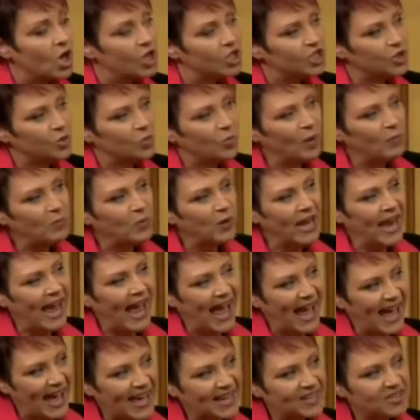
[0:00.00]
So when we
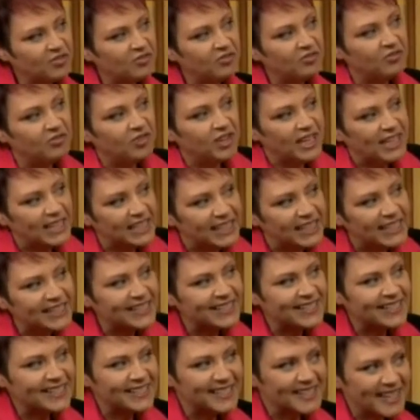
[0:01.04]
add
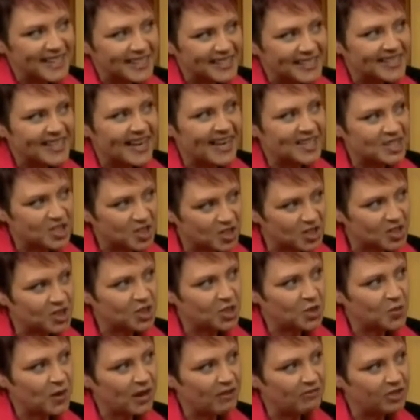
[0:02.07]
feelings and sensations
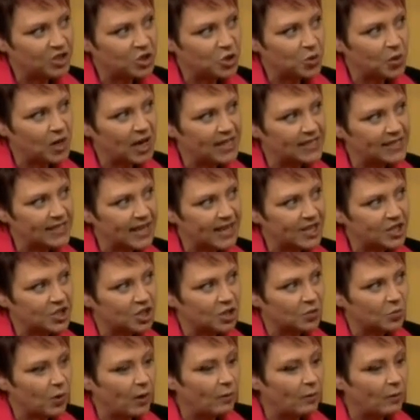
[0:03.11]
to our visualization,